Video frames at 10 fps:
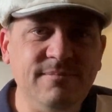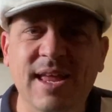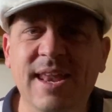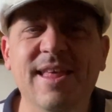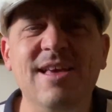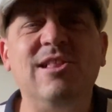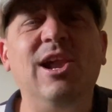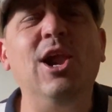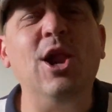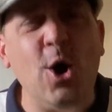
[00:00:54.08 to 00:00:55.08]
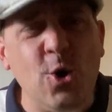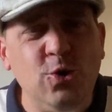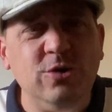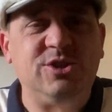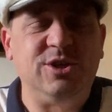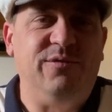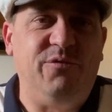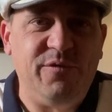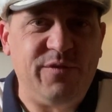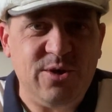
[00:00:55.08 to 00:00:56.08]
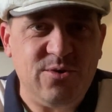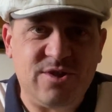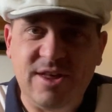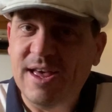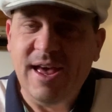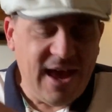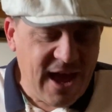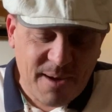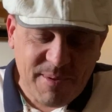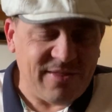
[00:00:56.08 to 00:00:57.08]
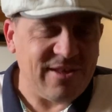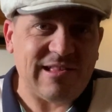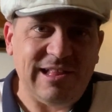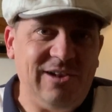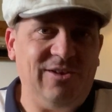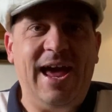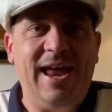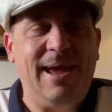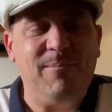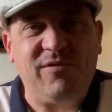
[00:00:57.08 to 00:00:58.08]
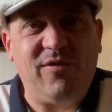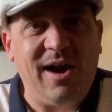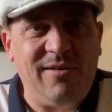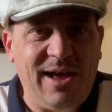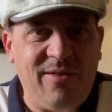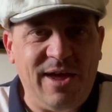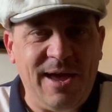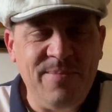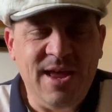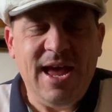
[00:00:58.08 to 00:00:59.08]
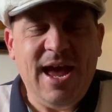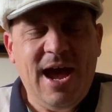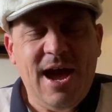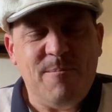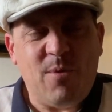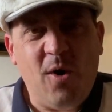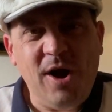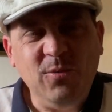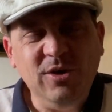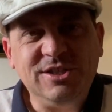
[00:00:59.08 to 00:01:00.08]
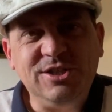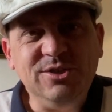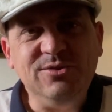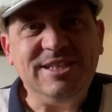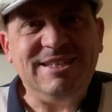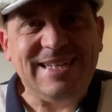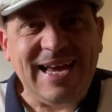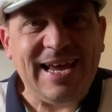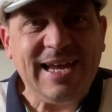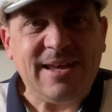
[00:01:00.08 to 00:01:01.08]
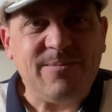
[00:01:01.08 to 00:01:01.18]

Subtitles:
There's loads of reviews about this little NAD amplifier out there. But what I wanted to do today